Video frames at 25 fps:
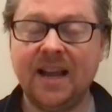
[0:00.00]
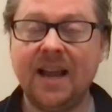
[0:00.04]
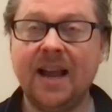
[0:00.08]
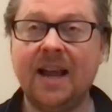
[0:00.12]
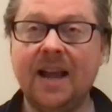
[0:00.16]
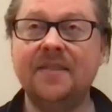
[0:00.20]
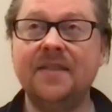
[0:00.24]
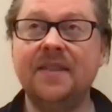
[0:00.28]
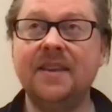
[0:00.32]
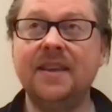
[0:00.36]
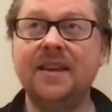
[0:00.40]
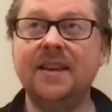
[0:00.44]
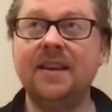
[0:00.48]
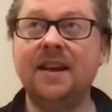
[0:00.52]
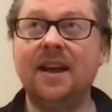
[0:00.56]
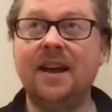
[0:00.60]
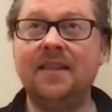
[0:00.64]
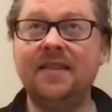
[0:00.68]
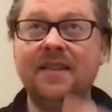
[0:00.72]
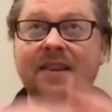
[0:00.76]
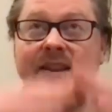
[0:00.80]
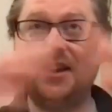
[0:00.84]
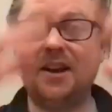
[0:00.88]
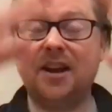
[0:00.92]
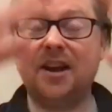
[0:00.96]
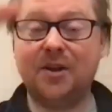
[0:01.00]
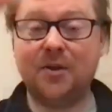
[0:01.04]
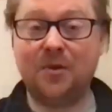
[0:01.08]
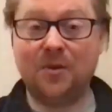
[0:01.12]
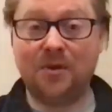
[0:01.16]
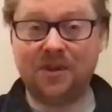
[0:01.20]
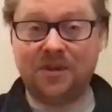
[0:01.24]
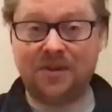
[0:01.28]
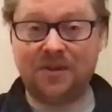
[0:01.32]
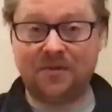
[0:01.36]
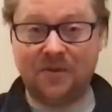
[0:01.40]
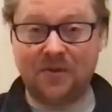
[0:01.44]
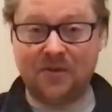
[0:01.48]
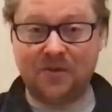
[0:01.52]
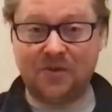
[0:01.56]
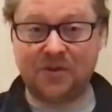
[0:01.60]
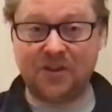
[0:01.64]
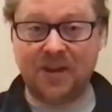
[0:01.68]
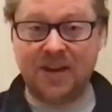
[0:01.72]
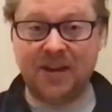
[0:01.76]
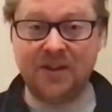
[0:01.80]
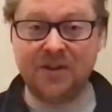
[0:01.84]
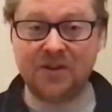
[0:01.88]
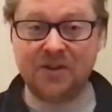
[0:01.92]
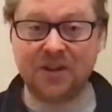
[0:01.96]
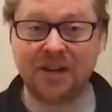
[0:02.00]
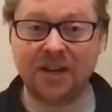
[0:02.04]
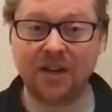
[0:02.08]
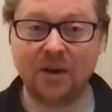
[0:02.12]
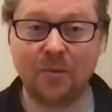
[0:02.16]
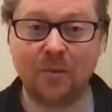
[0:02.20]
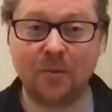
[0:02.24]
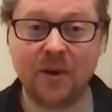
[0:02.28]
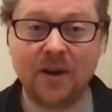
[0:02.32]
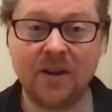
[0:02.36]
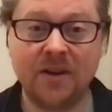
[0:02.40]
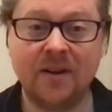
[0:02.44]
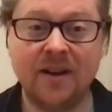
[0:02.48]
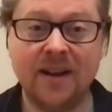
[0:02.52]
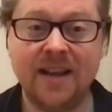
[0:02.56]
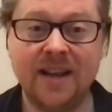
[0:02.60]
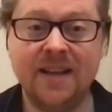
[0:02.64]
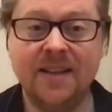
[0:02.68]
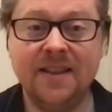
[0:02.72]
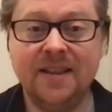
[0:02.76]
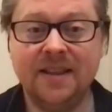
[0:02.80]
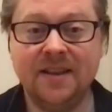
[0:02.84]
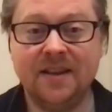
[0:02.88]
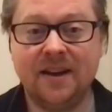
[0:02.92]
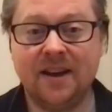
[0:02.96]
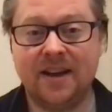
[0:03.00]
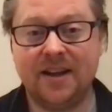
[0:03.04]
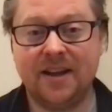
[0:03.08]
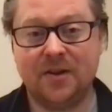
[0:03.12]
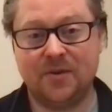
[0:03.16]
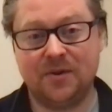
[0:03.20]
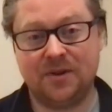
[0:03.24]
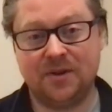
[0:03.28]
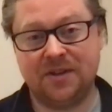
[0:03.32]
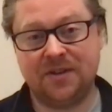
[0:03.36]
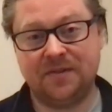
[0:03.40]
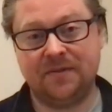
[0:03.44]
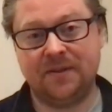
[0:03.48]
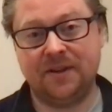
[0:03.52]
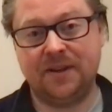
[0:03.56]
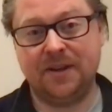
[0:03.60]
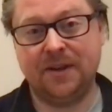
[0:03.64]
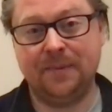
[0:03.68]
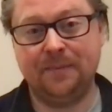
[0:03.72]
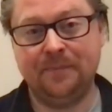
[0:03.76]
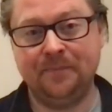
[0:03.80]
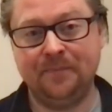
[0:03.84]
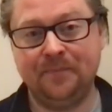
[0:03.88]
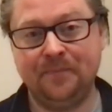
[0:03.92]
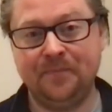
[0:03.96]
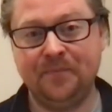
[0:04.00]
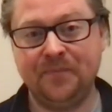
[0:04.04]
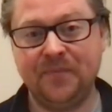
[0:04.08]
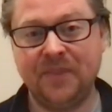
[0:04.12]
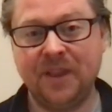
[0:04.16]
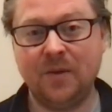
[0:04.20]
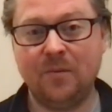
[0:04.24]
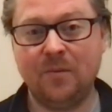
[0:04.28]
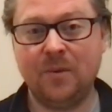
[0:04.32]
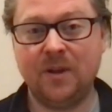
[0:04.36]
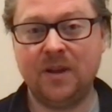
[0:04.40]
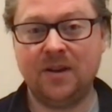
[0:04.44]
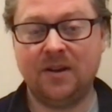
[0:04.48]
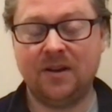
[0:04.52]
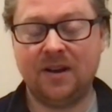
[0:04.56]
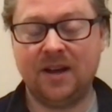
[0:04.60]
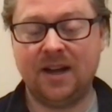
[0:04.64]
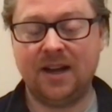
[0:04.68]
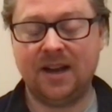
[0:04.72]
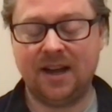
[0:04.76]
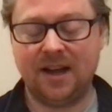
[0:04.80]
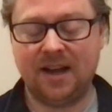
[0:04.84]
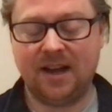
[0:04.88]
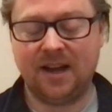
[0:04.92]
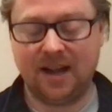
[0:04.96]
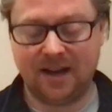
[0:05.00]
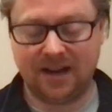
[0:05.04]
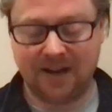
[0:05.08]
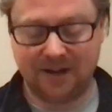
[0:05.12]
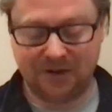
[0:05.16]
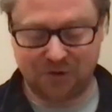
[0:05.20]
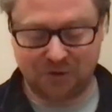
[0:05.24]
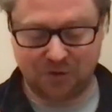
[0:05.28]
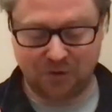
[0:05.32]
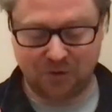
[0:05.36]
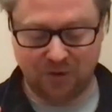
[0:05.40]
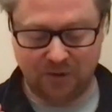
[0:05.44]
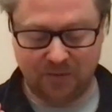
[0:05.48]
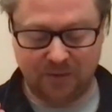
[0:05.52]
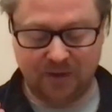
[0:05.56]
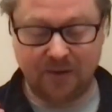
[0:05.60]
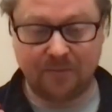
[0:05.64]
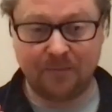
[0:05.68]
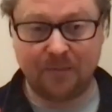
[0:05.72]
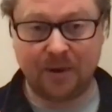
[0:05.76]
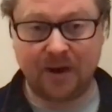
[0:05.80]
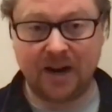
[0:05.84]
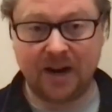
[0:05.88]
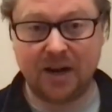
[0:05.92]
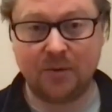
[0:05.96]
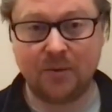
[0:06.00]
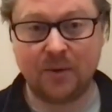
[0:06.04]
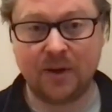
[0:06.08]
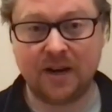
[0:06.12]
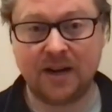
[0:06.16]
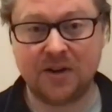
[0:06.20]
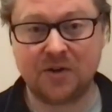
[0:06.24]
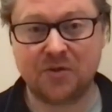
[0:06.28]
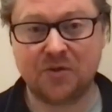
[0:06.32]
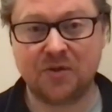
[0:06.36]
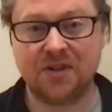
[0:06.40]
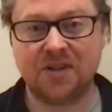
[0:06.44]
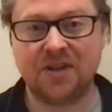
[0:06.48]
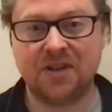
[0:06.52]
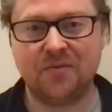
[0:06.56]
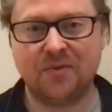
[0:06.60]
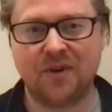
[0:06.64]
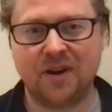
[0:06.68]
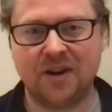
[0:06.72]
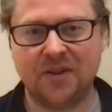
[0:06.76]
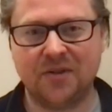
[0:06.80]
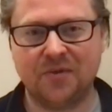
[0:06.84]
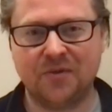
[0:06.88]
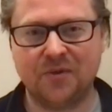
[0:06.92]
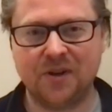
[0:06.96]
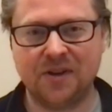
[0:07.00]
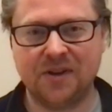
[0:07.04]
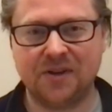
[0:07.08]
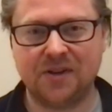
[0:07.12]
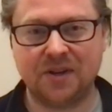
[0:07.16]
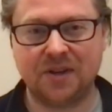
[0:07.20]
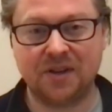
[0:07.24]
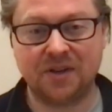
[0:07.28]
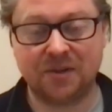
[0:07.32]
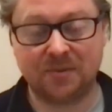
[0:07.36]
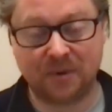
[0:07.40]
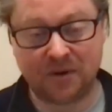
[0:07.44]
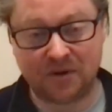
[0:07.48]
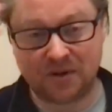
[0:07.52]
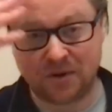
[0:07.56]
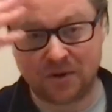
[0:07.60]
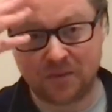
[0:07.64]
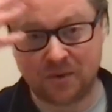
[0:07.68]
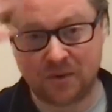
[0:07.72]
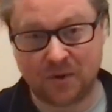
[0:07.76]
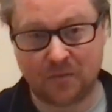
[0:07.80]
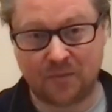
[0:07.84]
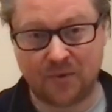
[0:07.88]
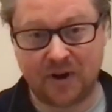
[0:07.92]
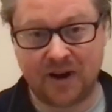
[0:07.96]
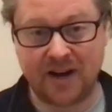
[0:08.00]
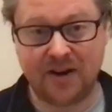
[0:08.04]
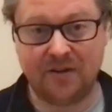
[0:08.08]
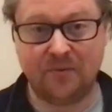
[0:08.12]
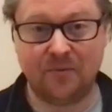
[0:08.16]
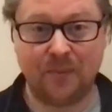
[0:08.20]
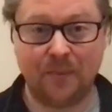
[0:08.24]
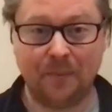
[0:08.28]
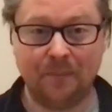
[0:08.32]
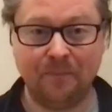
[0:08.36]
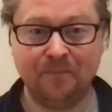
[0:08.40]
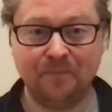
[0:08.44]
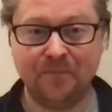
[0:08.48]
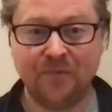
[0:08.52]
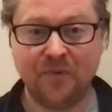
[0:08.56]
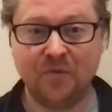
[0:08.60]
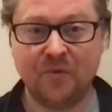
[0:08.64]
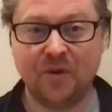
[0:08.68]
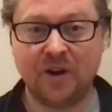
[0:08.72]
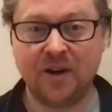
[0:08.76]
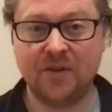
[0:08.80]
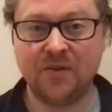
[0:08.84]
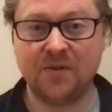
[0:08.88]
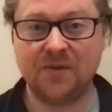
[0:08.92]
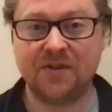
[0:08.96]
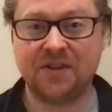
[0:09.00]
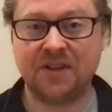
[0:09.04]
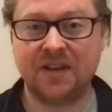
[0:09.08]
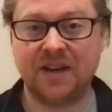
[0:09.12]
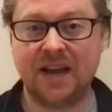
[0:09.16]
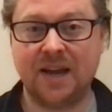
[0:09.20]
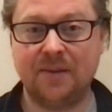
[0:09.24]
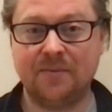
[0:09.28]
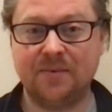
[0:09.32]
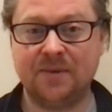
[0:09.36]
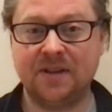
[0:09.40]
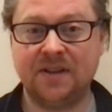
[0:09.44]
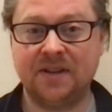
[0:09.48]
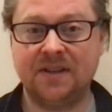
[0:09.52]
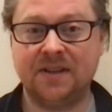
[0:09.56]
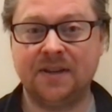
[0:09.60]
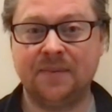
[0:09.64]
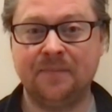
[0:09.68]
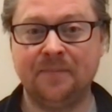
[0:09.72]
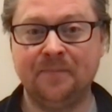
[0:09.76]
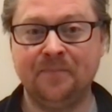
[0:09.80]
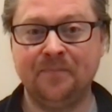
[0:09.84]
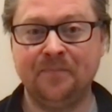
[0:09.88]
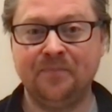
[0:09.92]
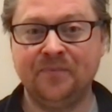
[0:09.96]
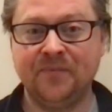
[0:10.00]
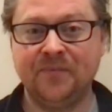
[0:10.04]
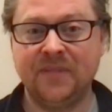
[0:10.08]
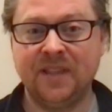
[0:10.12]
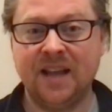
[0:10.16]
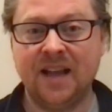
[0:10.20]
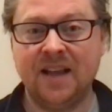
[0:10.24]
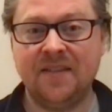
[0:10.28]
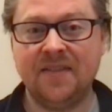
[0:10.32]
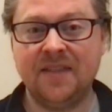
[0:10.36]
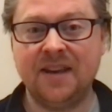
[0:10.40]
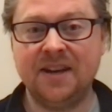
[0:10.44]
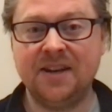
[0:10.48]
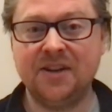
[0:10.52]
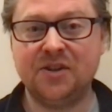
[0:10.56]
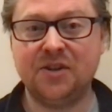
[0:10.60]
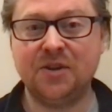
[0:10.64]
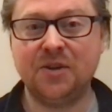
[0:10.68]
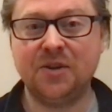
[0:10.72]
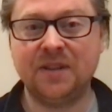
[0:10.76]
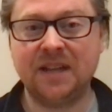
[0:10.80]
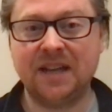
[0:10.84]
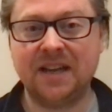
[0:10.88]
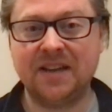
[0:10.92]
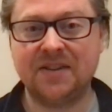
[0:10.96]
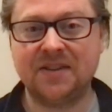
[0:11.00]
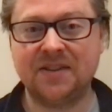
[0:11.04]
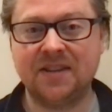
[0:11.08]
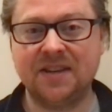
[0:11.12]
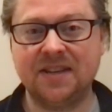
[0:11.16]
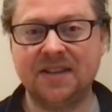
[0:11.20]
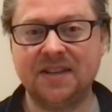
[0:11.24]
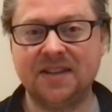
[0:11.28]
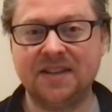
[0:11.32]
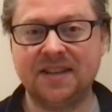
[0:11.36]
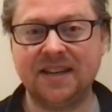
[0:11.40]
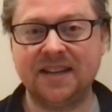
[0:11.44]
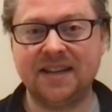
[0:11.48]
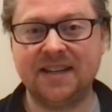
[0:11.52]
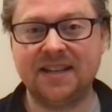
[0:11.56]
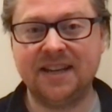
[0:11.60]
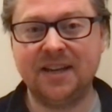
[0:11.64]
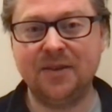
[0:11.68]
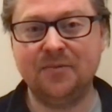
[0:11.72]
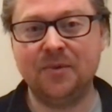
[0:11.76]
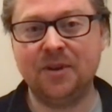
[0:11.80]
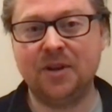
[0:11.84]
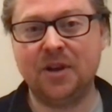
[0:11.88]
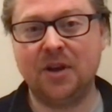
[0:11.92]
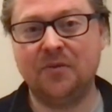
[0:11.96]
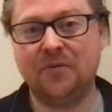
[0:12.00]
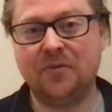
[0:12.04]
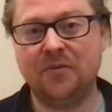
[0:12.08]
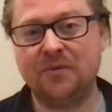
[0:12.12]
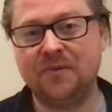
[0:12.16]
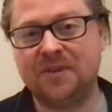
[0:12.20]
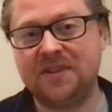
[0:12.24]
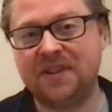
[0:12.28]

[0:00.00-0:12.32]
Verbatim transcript: and the and the ionosphere is changing, and we are in the ionosphere, and we are uh, uh electrical, we are bioelectricity running through us, especially with the brain running on synapses and then in 2016, we go from